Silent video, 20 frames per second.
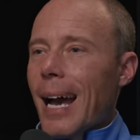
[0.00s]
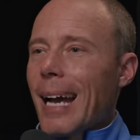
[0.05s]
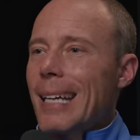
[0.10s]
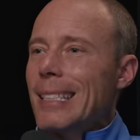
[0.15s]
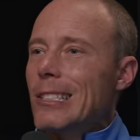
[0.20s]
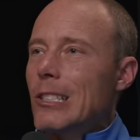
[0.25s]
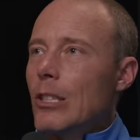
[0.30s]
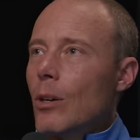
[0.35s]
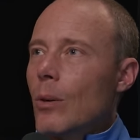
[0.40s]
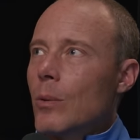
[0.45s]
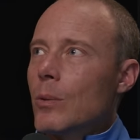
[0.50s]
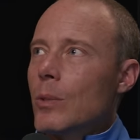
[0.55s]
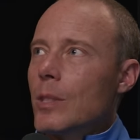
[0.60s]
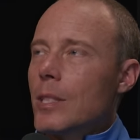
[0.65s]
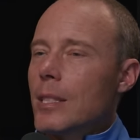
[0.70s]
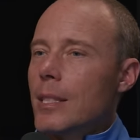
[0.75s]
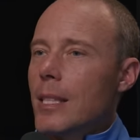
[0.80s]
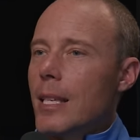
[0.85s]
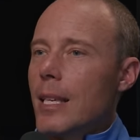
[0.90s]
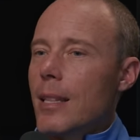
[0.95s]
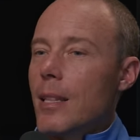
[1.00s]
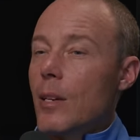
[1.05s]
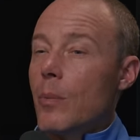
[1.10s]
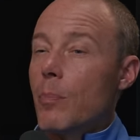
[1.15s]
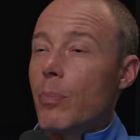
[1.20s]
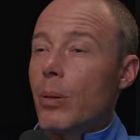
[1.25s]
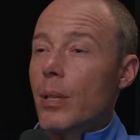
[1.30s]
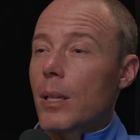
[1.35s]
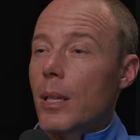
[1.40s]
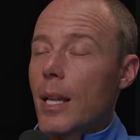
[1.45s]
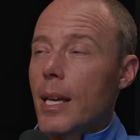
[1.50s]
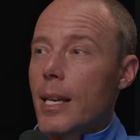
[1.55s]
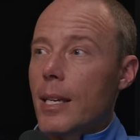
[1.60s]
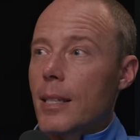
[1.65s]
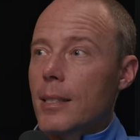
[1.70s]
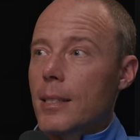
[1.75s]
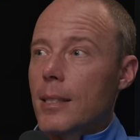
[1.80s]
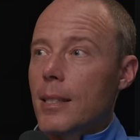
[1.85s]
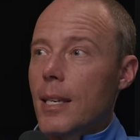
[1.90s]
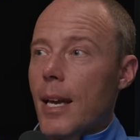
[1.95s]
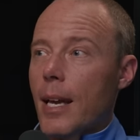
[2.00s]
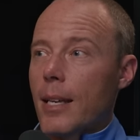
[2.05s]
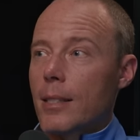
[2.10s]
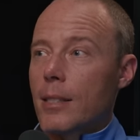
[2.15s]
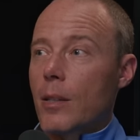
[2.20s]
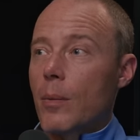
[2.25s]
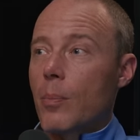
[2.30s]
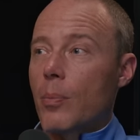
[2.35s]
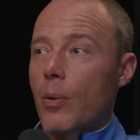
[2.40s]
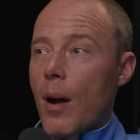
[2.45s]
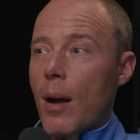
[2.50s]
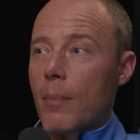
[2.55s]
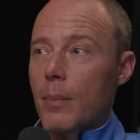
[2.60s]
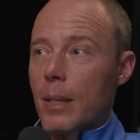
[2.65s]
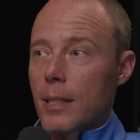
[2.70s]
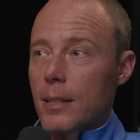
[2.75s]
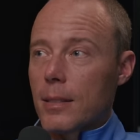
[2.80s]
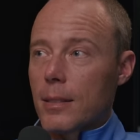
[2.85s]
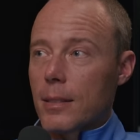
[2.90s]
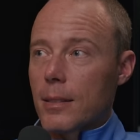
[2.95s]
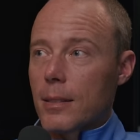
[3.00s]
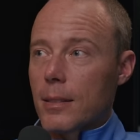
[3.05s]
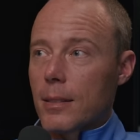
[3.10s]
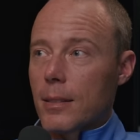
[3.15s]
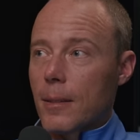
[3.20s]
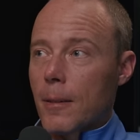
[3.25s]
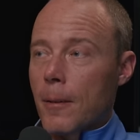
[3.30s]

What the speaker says: I don't see the place as the promise.